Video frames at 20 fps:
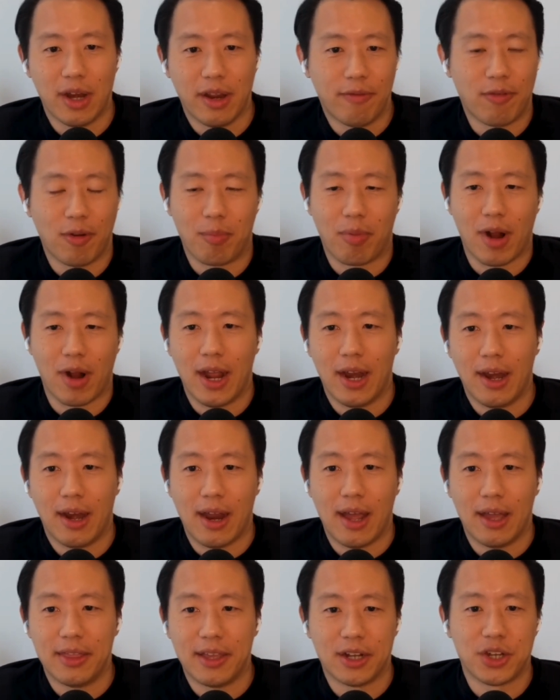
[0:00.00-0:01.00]
And for Brian and
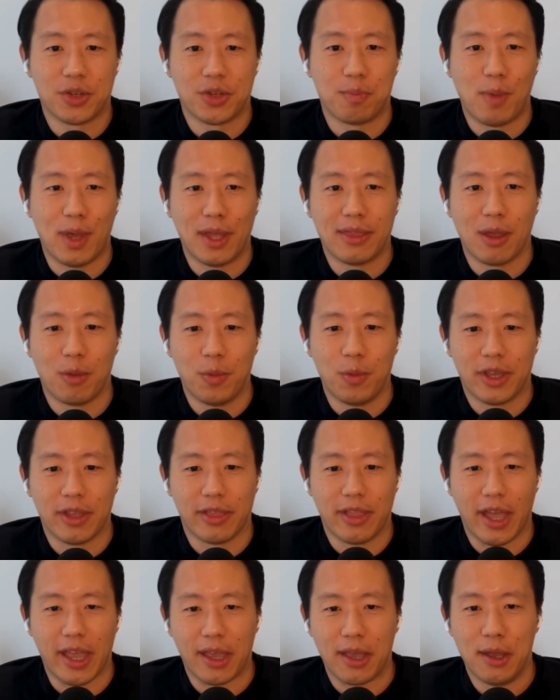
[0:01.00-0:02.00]
I, that just meant that we could
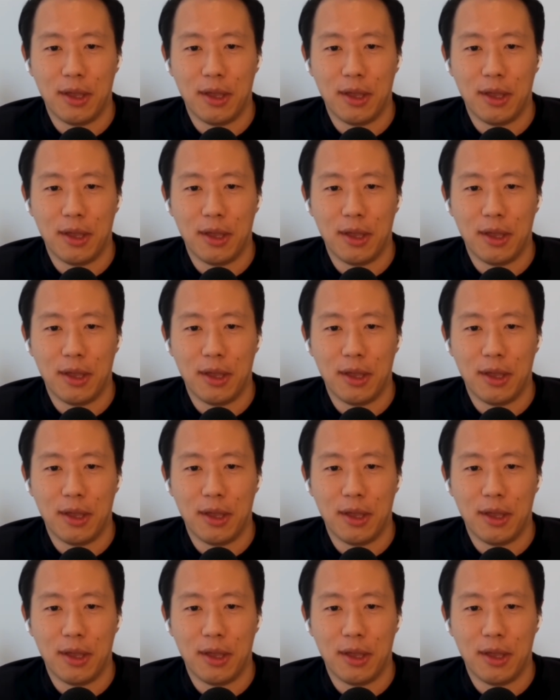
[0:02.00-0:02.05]
like